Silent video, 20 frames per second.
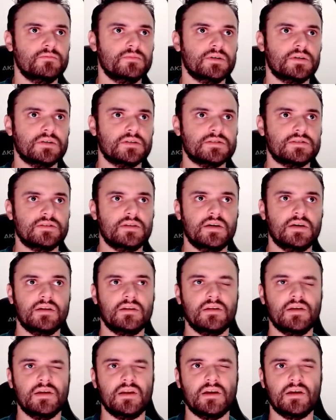because then
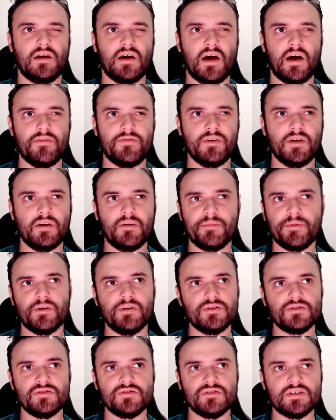later, I think I'm
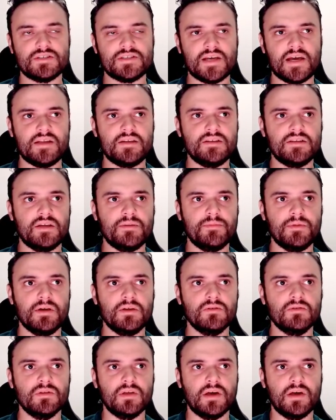going to just add in the
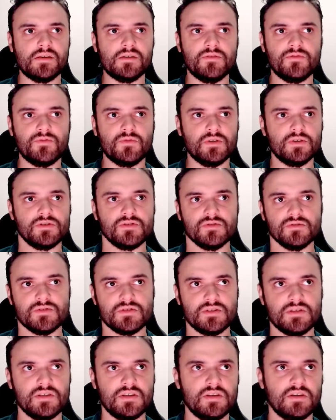menu, like if you want to
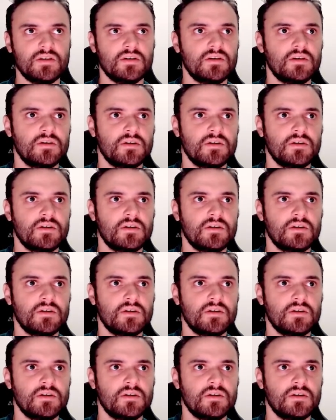see